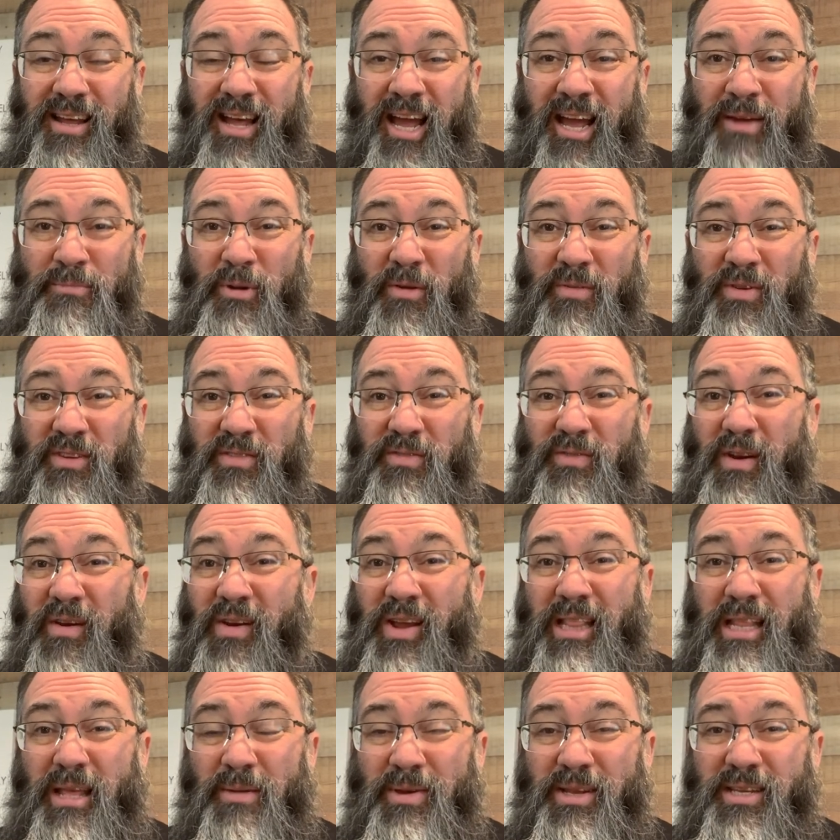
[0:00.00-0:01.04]
iMovie is
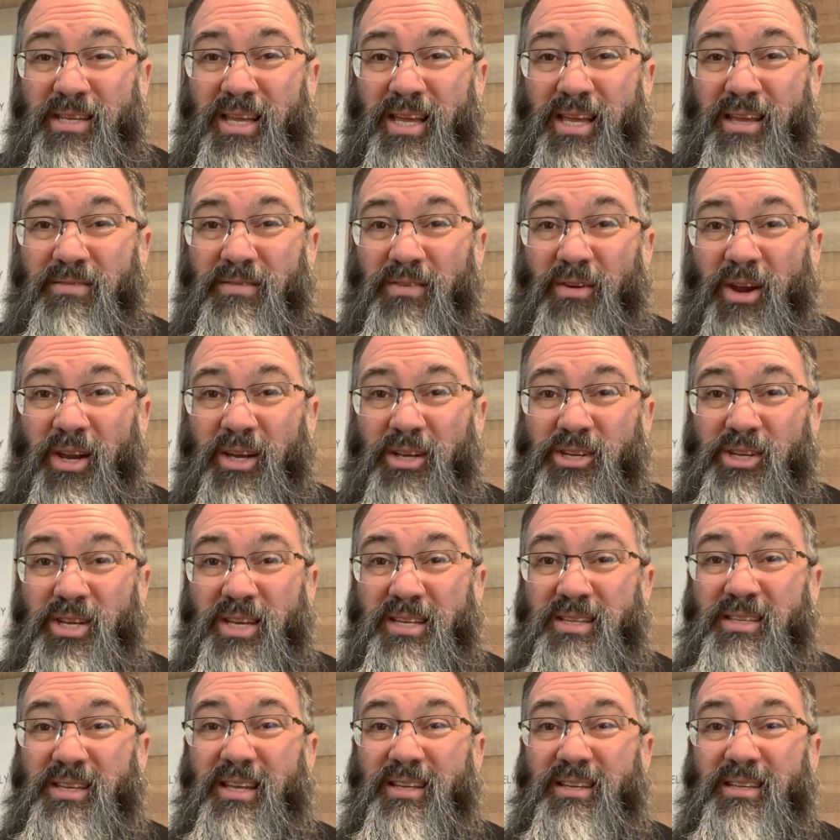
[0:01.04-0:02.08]
very limiting, very
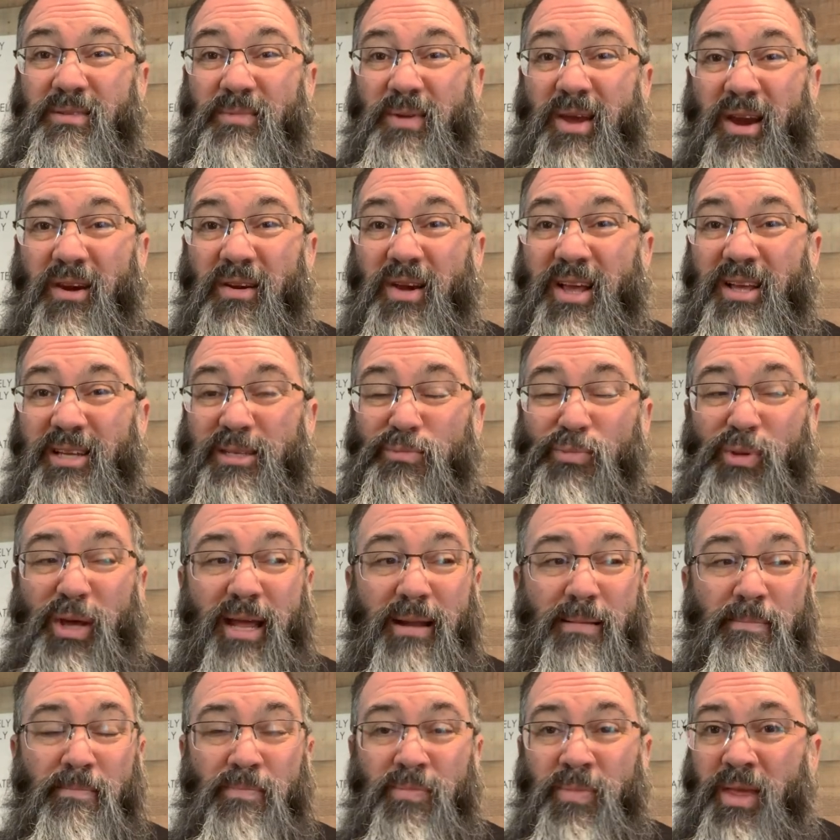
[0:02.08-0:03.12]
cheesy in some areas,
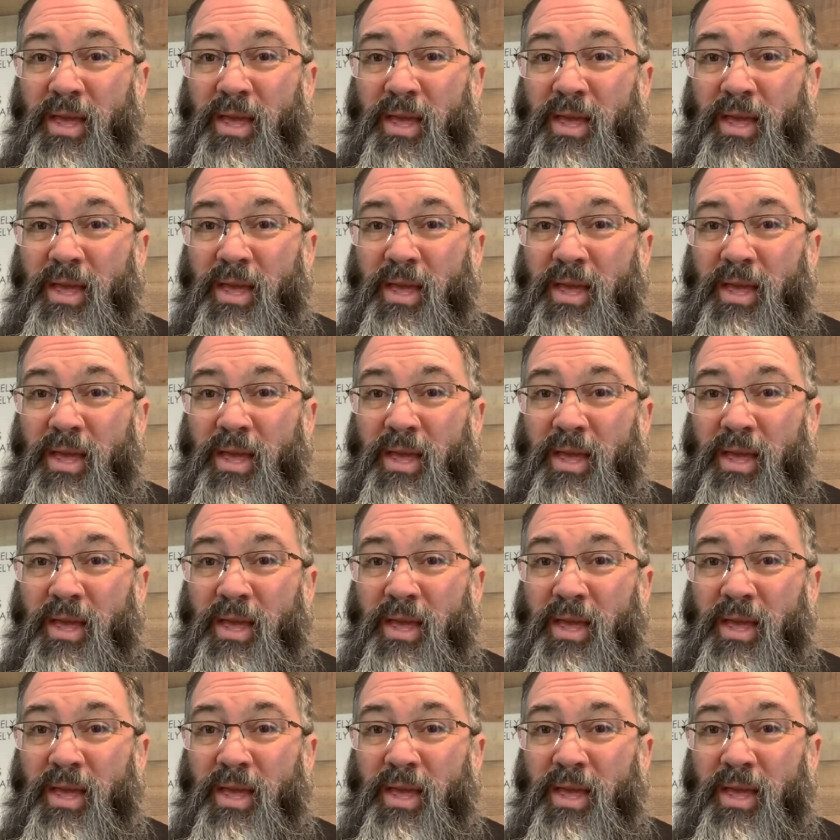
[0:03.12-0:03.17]
but